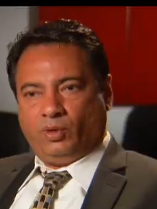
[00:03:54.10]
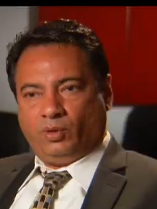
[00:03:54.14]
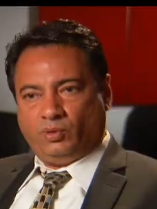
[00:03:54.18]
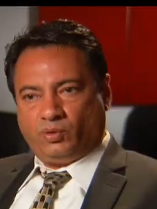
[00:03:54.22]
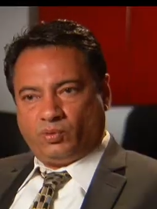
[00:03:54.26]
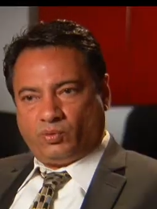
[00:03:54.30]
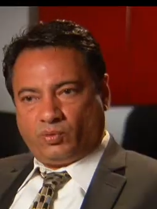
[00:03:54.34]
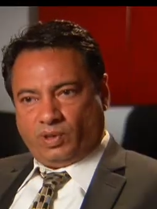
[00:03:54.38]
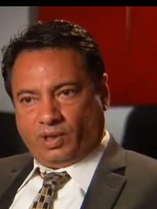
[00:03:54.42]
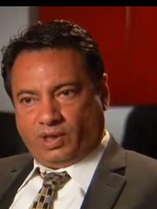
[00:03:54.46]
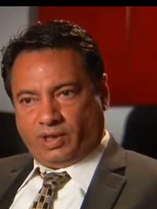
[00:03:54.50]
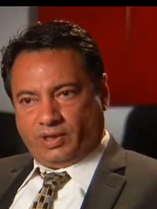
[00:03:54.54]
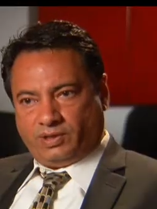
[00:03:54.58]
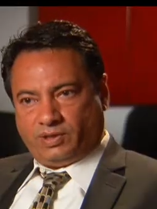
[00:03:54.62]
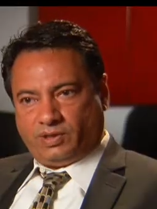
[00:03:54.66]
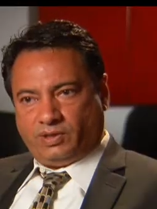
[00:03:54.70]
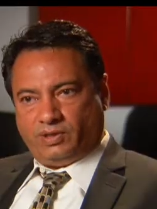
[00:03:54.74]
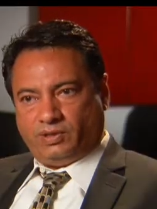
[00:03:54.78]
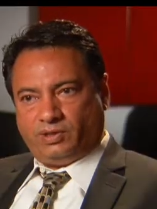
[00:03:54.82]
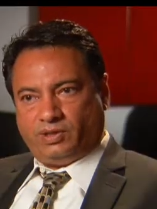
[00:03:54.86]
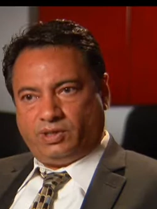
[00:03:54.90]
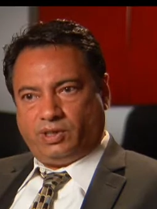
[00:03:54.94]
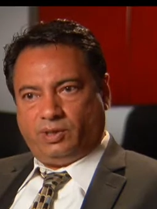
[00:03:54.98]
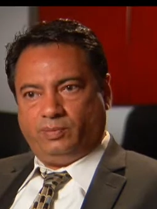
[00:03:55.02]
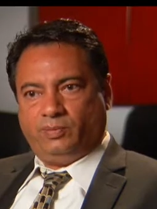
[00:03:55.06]
those
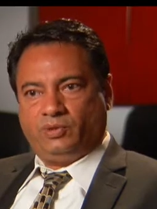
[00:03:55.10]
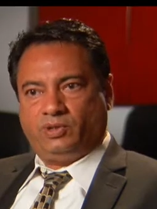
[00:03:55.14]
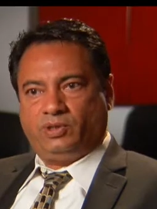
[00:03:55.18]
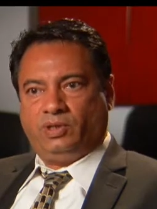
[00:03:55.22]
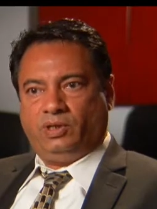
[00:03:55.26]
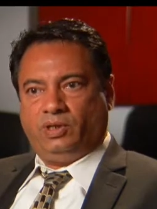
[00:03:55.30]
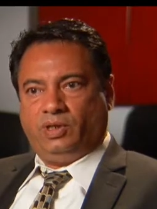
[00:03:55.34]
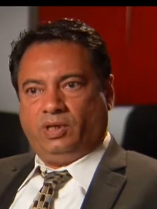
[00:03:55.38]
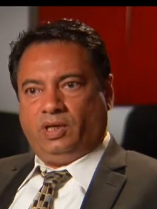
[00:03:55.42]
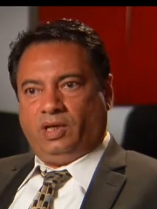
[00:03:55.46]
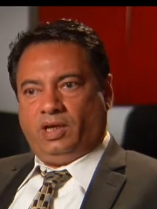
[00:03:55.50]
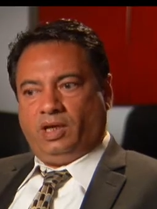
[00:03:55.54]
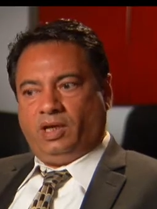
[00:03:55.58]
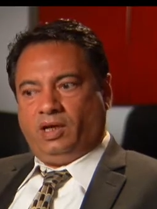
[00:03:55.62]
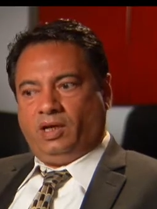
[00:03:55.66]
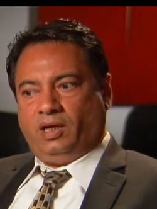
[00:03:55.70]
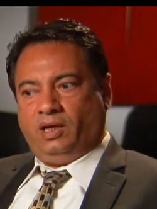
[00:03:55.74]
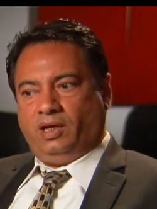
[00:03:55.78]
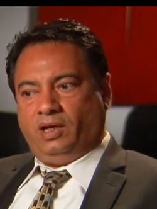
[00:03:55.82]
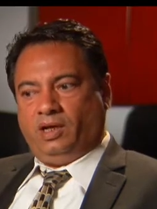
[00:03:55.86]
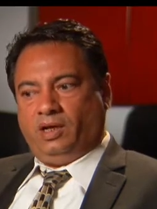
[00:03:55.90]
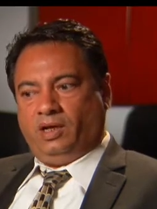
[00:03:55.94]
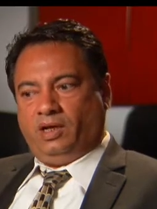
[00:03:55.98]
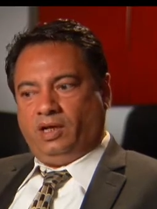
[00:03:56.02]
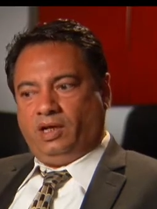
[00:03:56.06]
relationships,
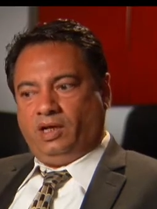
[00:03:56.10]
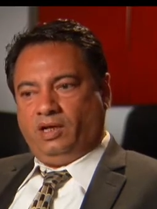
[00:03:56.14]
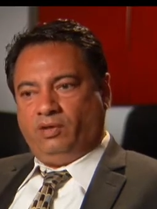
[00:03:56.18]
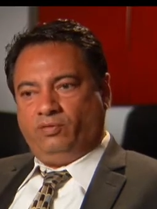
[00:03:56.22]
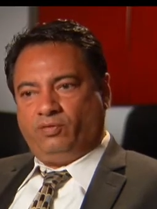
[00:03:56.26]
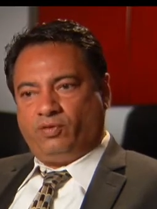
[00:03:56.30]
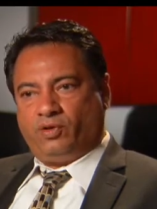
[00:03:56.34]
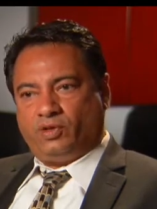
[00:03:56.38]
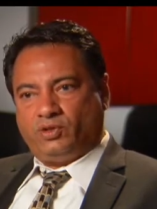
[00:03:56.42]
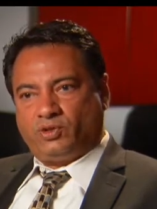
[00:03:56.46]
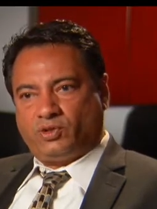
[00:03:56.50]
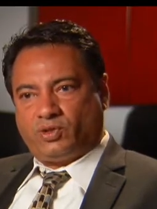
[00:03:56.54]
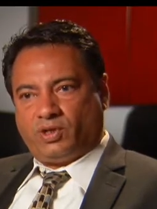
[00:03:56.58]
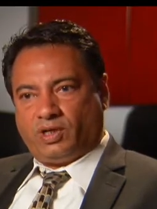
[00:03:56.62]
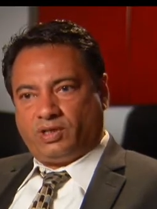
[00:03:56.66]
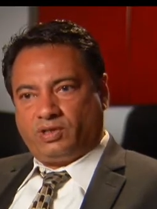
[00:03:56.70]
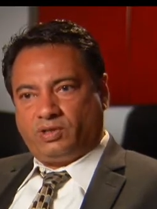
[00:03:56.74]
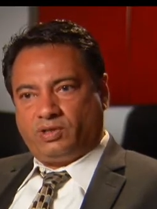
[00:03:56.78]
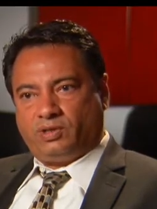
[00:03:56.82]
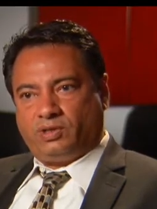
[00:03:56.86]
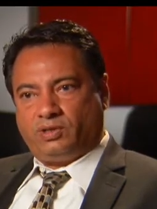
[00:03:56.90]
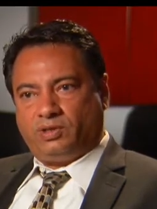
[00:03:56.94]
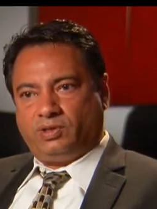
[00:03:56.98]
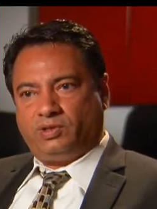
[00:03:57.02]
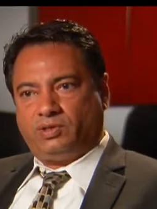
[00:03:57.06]
uh,
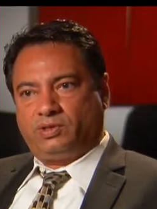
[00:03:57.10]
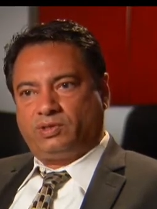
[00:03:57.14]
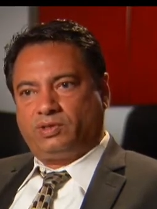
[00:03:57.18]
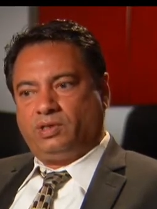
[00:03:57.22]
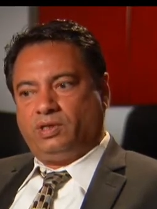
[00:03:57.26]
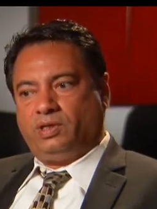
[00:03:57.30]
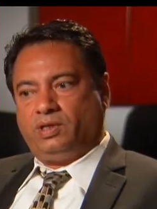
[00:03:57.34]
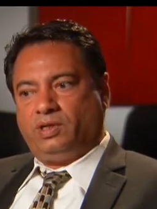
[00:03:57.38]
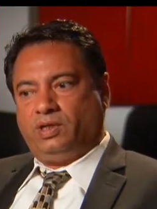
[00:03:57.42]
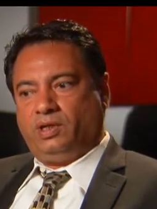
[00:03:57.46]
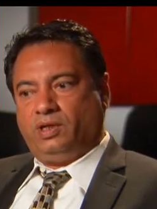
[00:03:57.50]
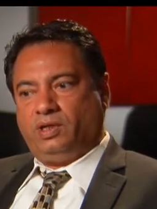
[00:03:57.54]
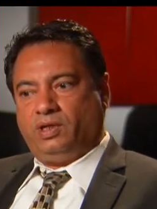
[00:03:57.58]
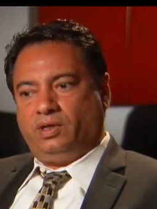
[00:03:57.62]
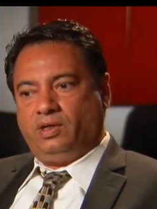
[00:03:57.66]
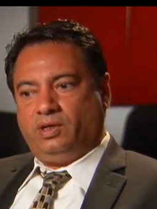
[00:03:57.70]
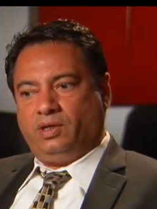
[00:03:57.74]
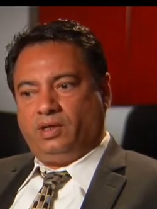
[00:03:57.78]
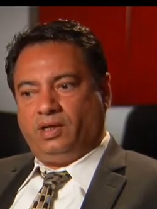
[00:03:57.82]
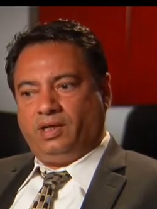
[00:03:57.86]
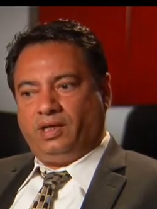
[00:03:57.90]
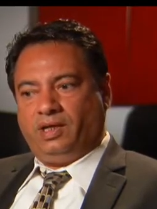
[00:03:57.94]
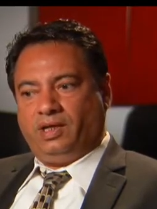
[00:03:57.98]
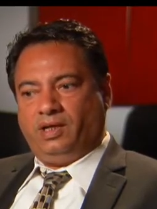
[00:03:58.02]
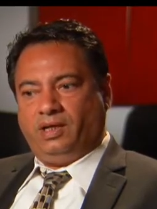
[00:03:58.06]
infrastructures uh,
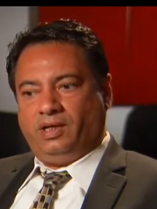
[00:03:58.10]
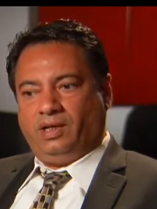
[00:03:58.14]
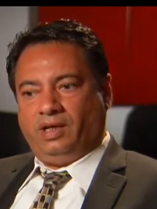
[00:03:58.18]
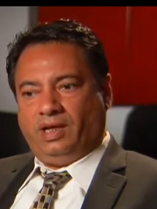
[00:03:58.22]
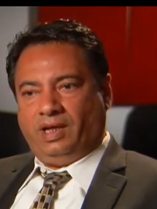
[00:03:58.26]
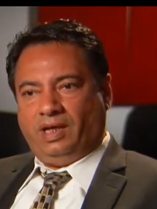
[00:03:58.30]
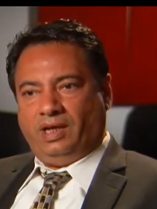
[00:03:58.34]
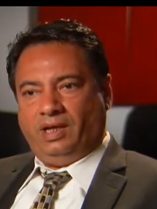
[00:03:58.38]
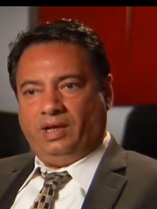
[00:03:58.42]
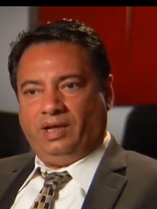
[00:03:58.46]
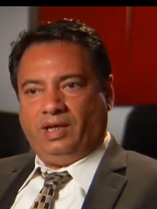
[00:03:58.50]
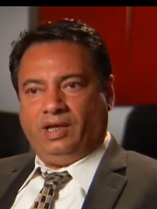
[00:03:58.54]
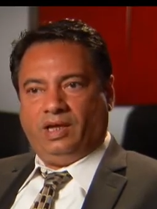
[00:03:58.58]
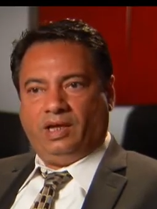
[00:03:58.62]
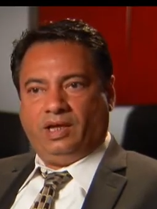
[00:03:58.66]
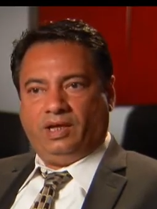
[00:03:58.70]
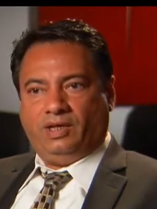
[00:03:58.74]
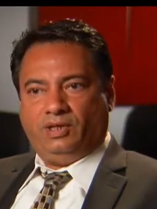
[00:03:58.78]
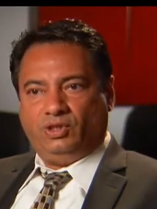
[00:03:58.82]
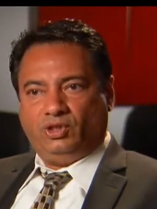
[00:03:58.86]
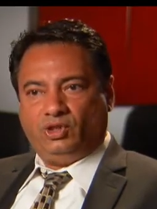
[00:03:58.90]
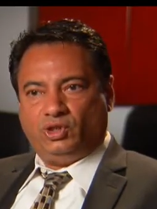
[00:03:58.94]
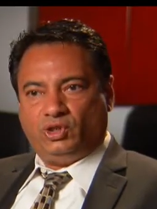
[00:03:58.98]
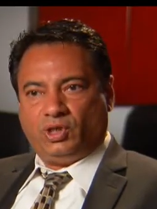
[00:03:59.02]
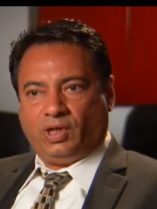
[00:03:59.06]
in India,
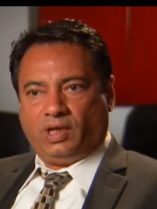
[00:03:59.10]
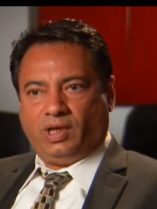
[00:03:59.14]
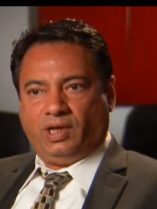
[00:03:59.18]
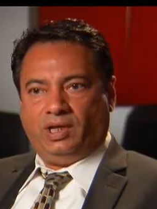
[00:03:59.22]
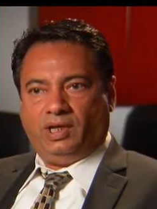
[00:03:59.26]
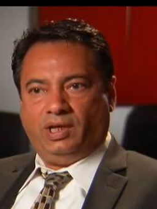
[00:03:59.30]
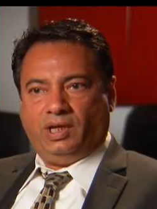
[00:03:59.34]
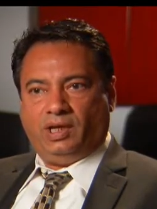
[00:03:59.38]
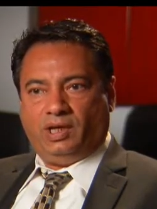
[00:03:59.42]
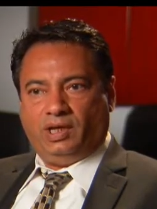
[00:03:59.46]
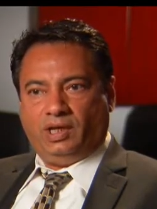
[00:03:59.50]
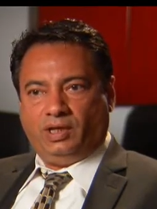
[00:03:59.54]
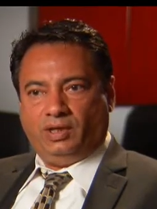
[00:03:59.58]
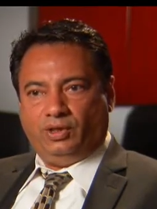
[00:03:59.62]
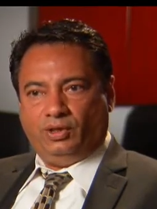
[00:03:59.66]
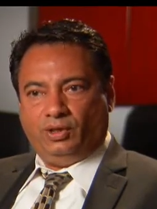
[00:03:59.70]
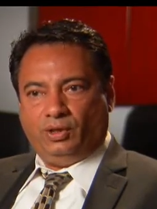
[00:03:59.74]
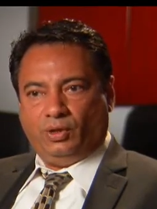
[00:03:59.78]
in China, in